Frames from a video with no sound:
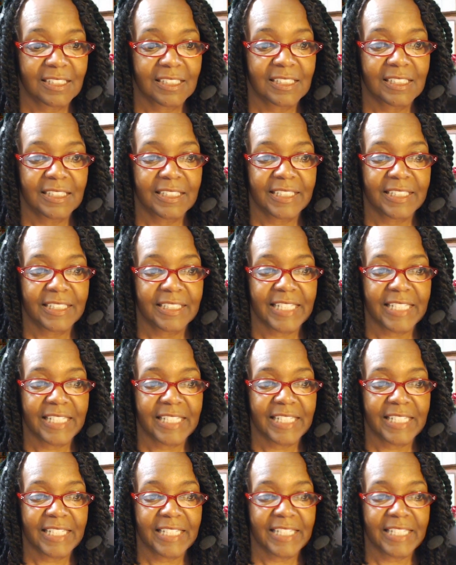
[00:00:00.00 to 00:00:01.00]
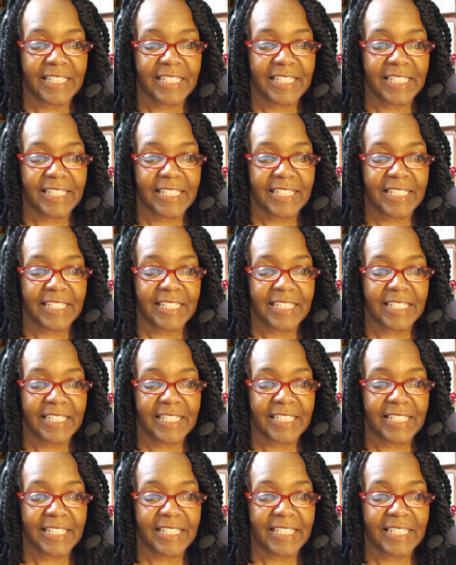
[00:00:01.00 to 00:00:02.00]
Yeah, it's co-work. I mean,
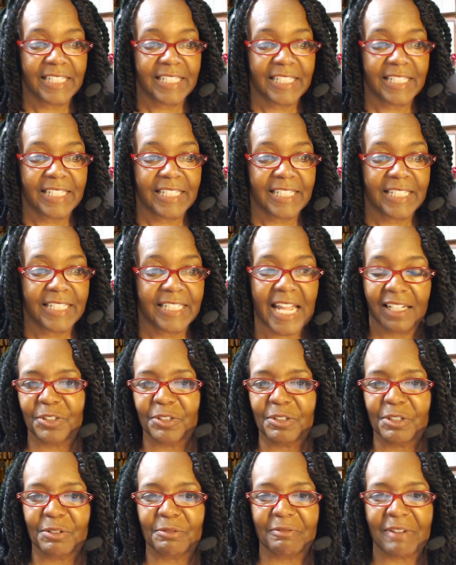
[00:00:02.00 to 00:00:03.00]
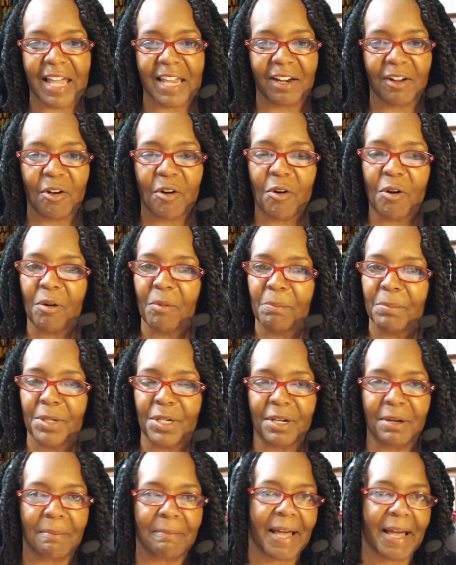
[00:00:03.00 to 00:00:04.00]
working in, you know, you could write a whole
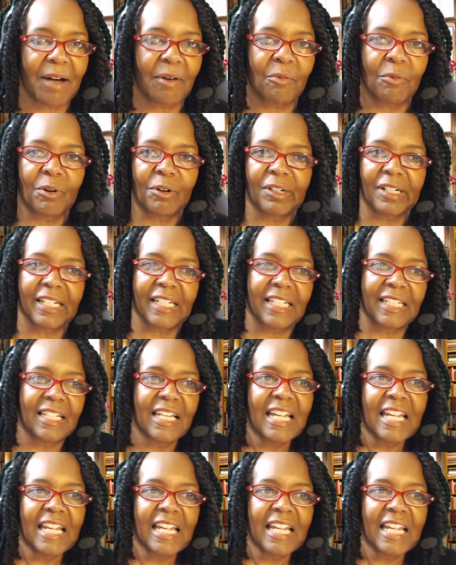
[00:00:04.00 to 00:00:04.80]
book about working